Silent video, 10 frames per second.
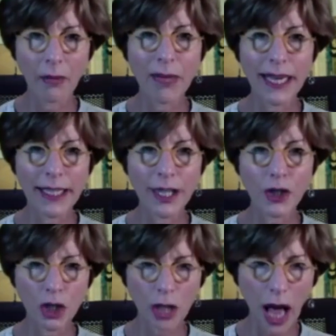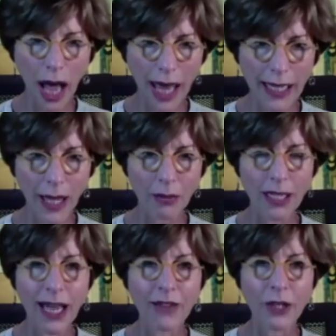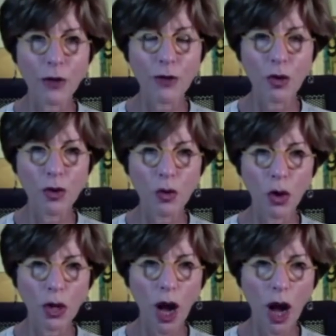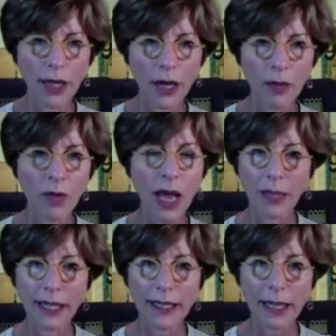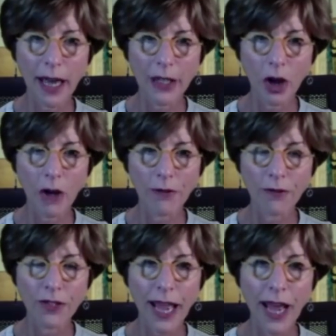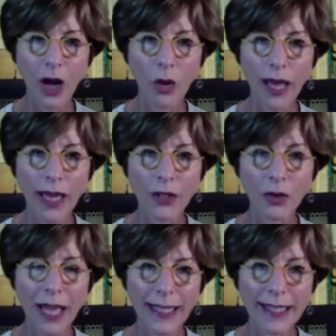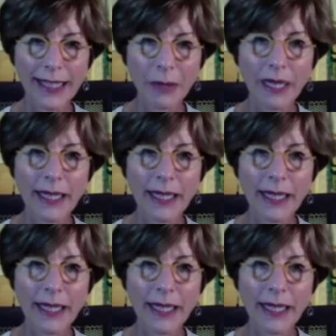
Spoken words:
mid-July. I'm going to have an interview with Ro Khanna. I'm going to sign off now, and you'll next see